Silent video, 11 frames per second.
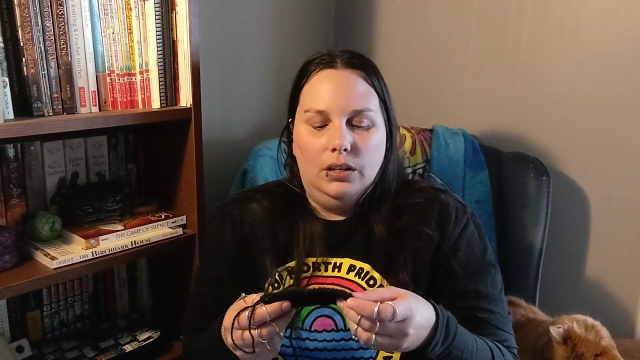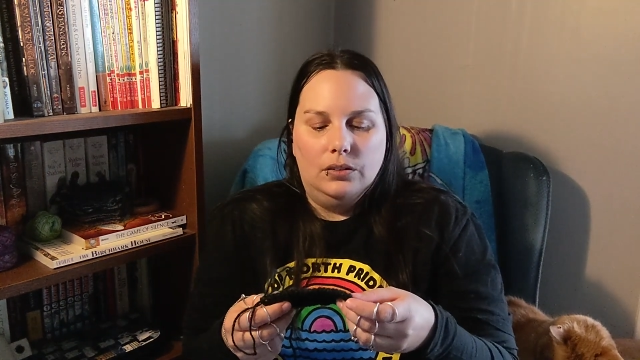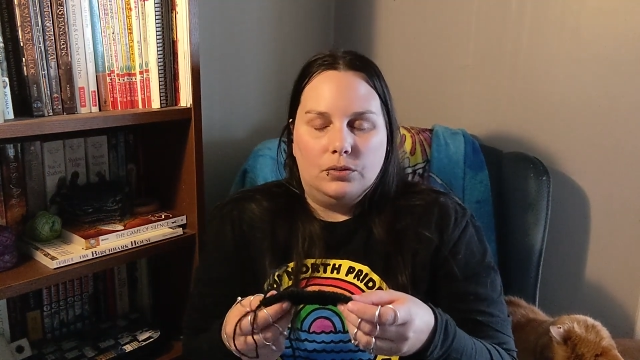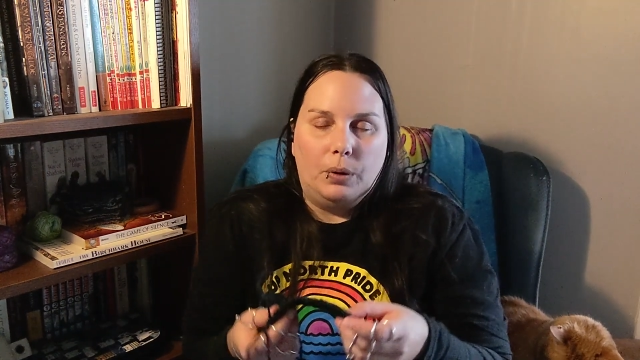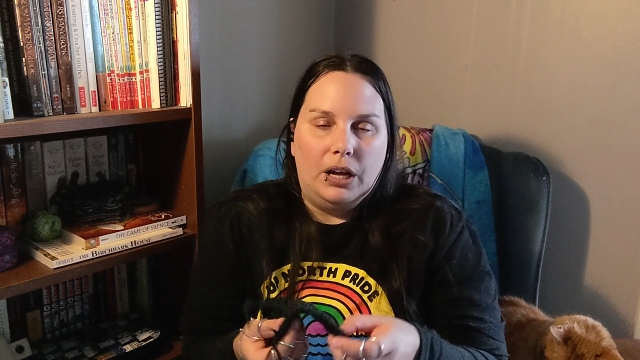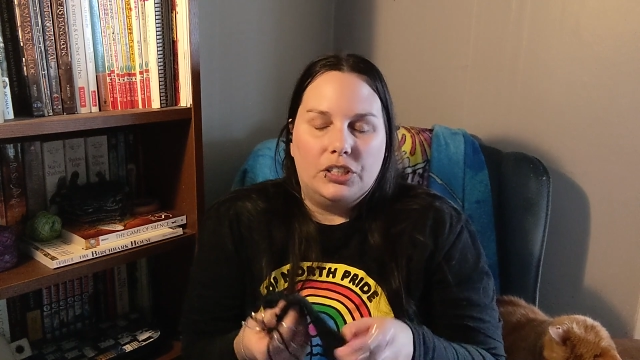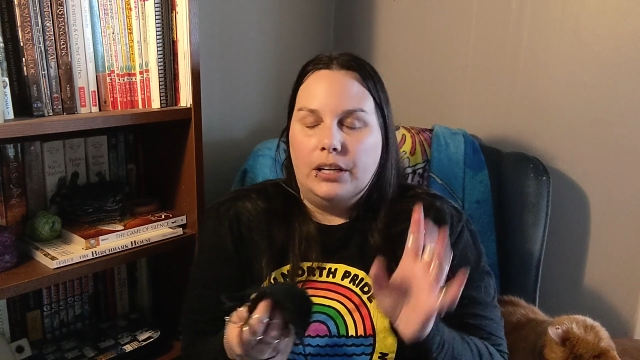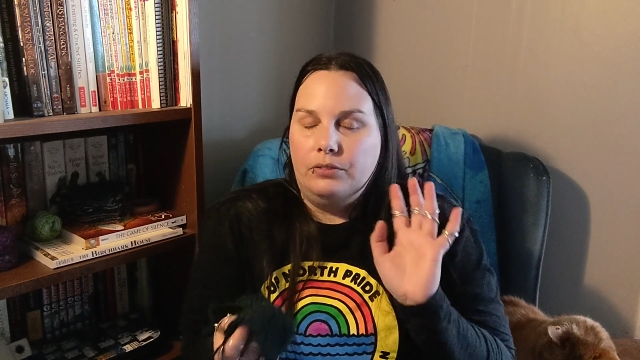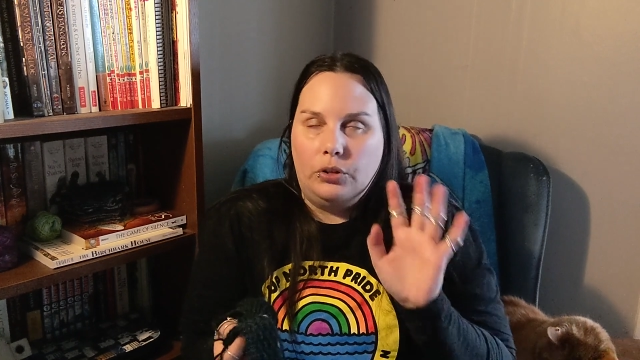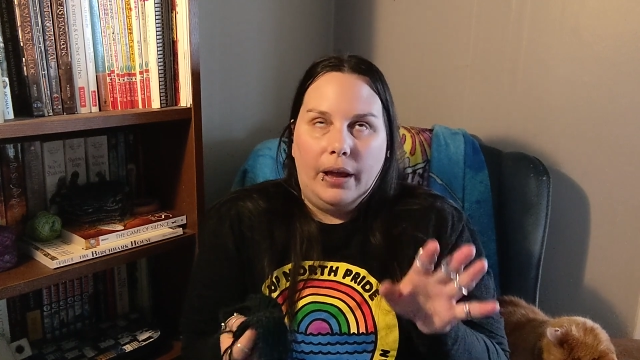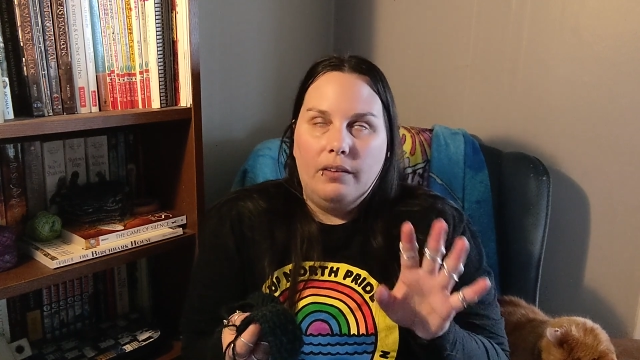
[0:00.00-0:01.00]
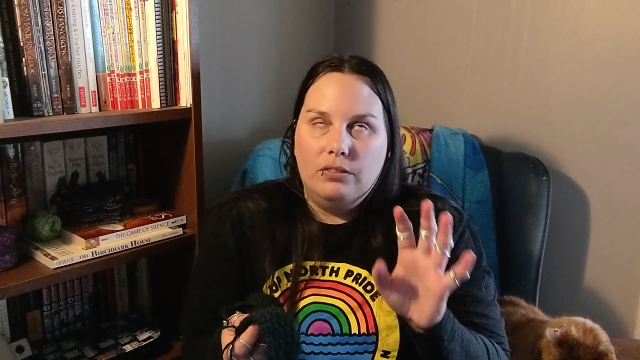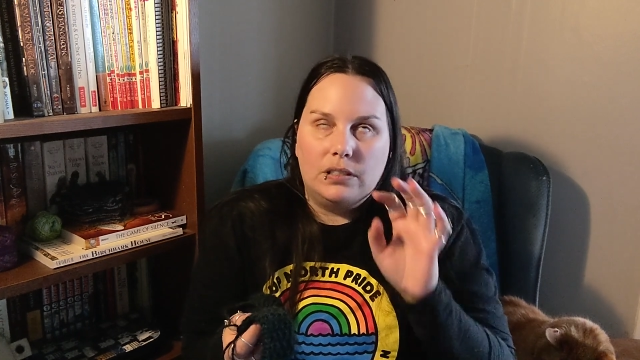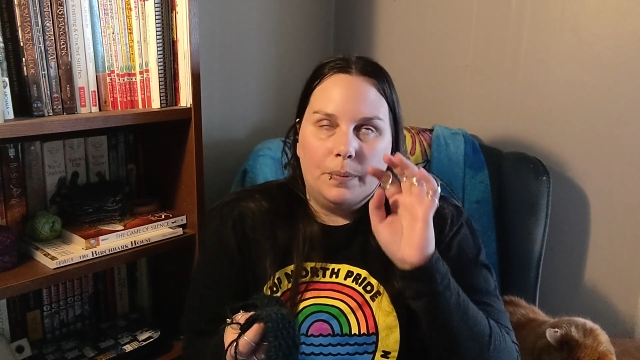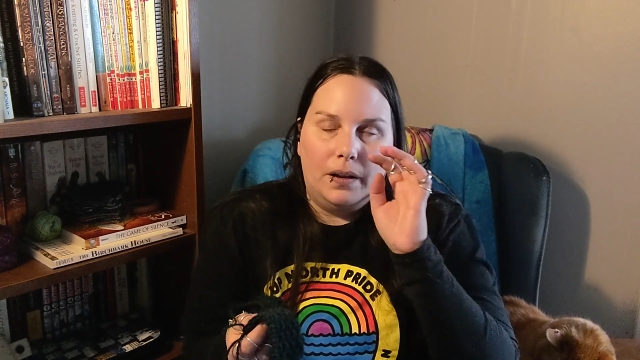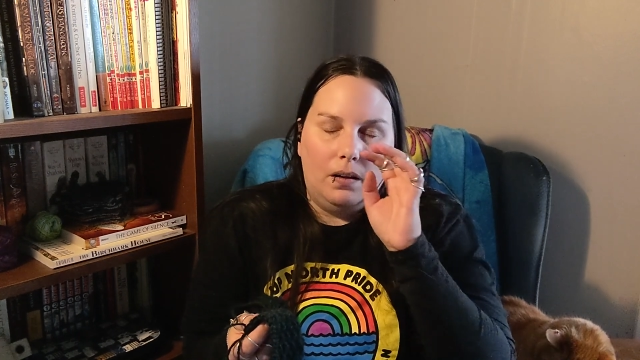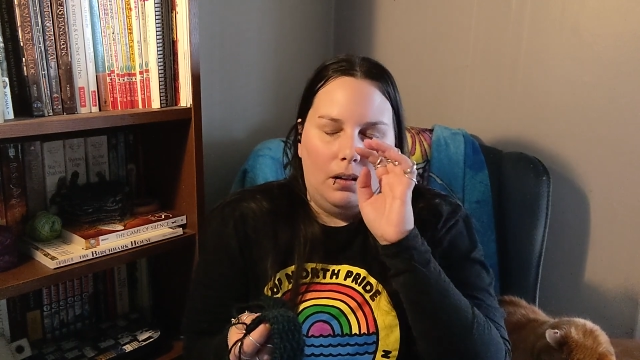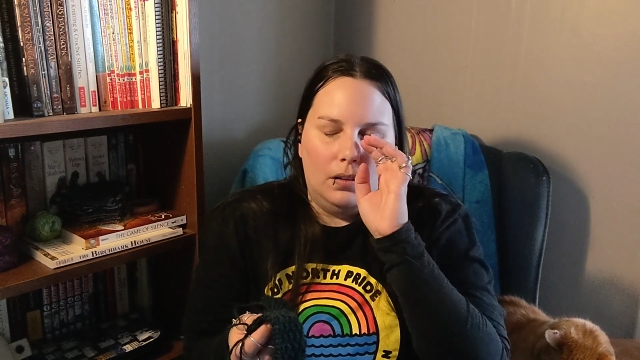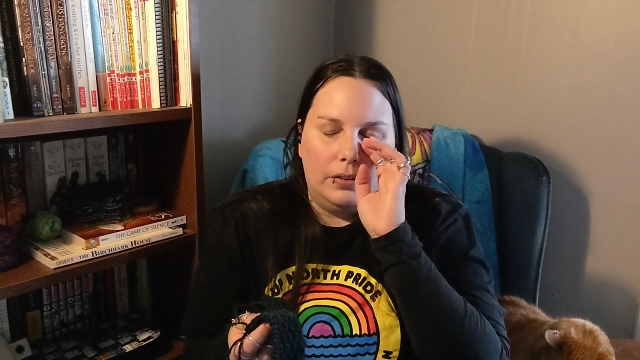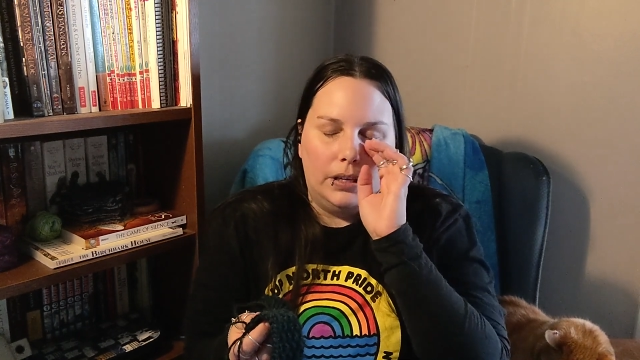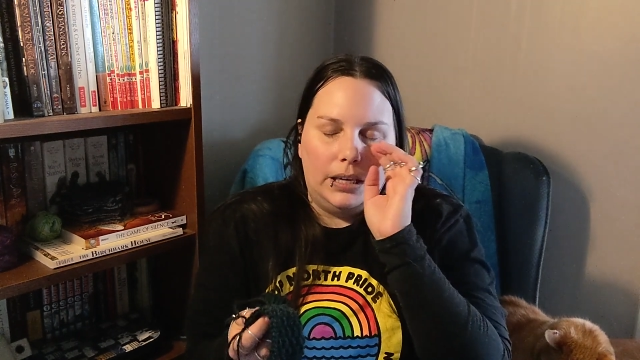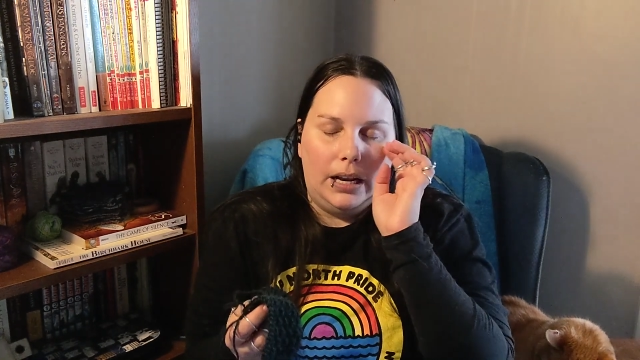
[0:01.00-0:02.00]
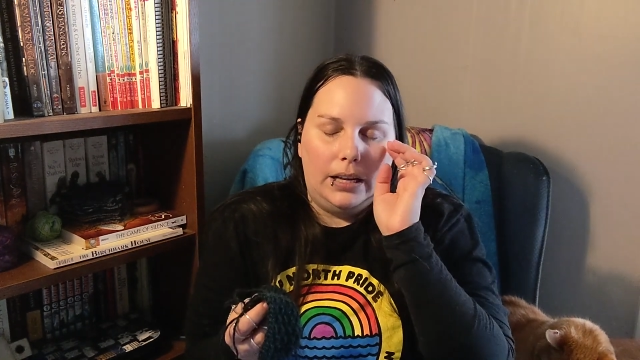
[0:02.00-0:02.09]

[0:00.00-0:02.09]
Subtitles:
swatch, so I haven't spun all of it yet.